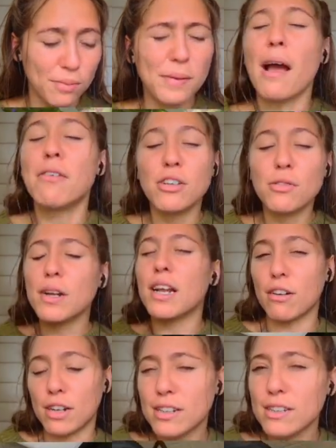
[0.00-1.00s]
I went to run
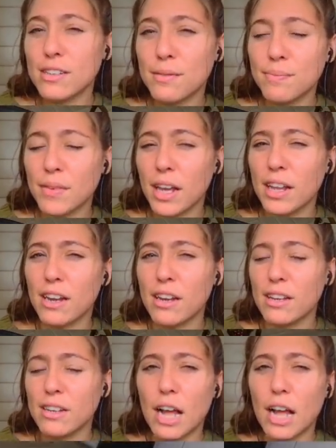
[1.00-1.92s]
errands, and then